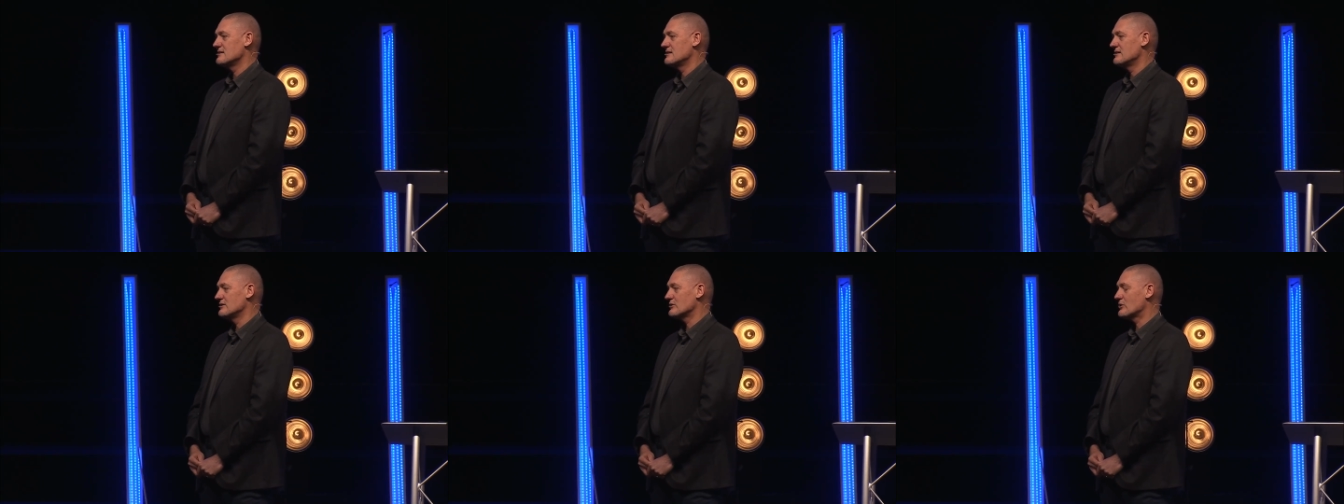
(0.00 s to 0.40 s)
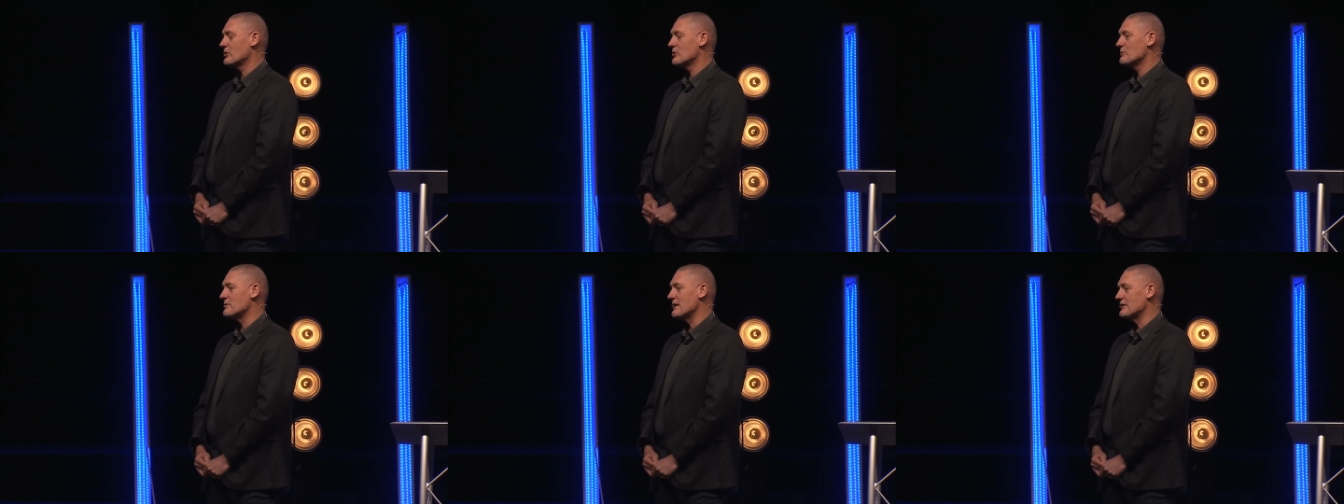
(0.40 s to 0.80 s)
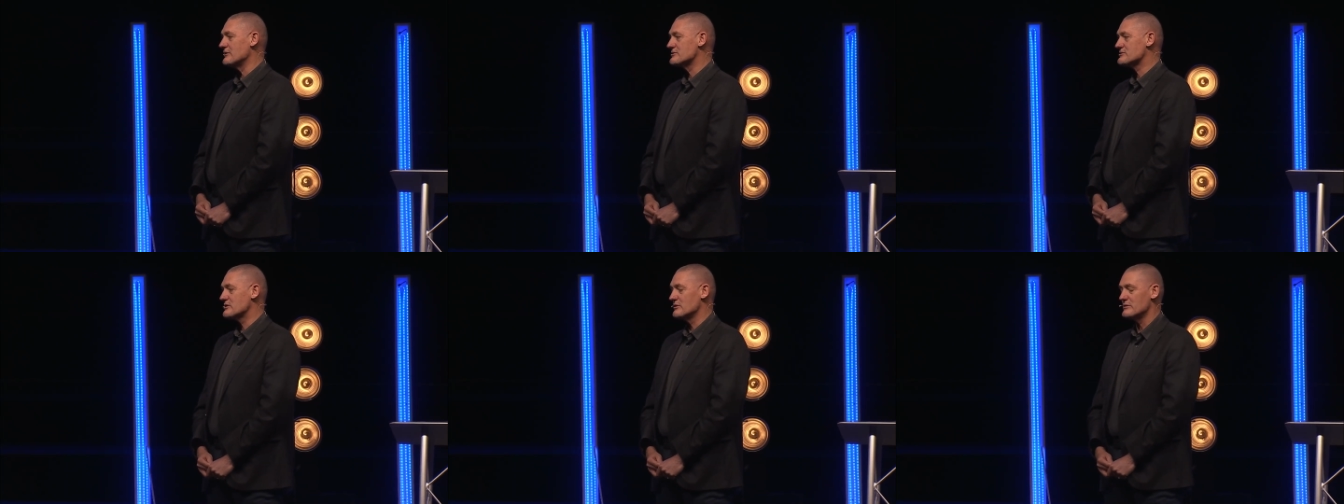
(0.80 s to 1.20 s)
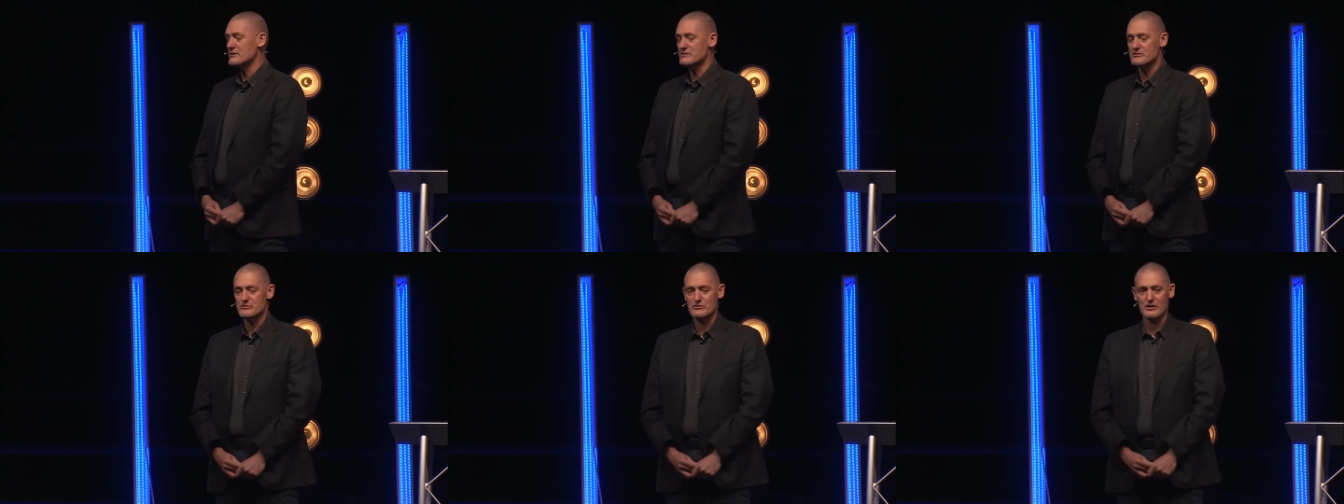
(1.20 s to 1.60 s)
and the coal miners go
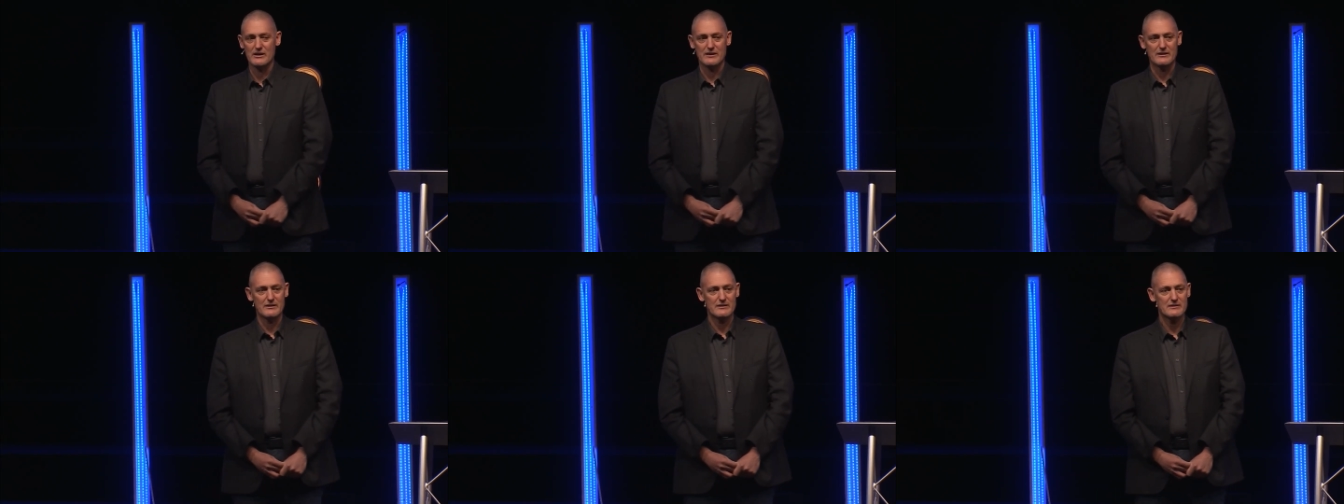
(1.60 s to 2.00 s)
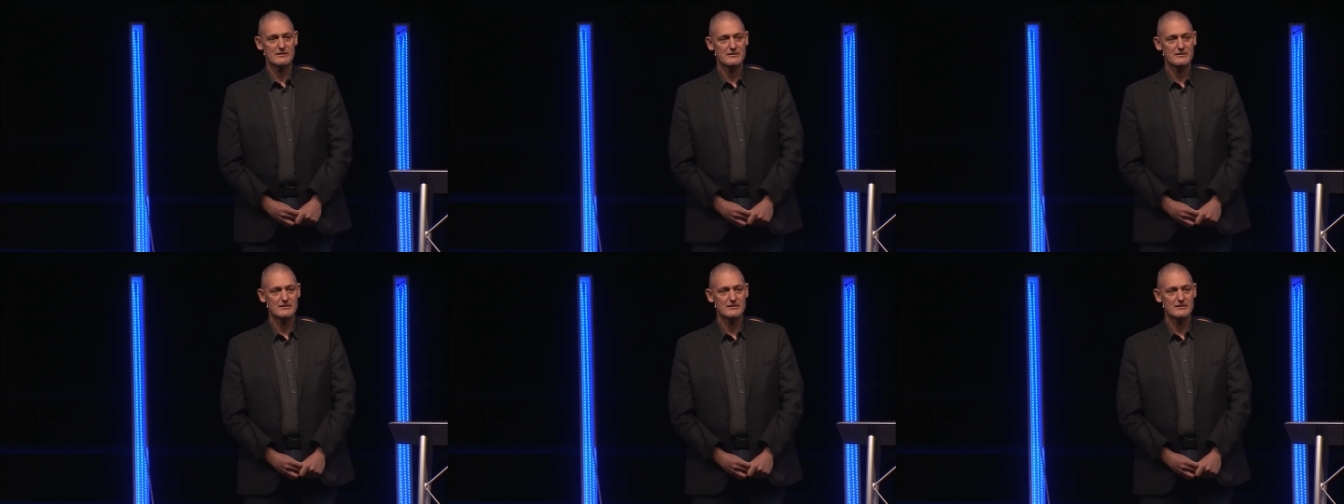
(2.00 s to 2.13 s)
on strike.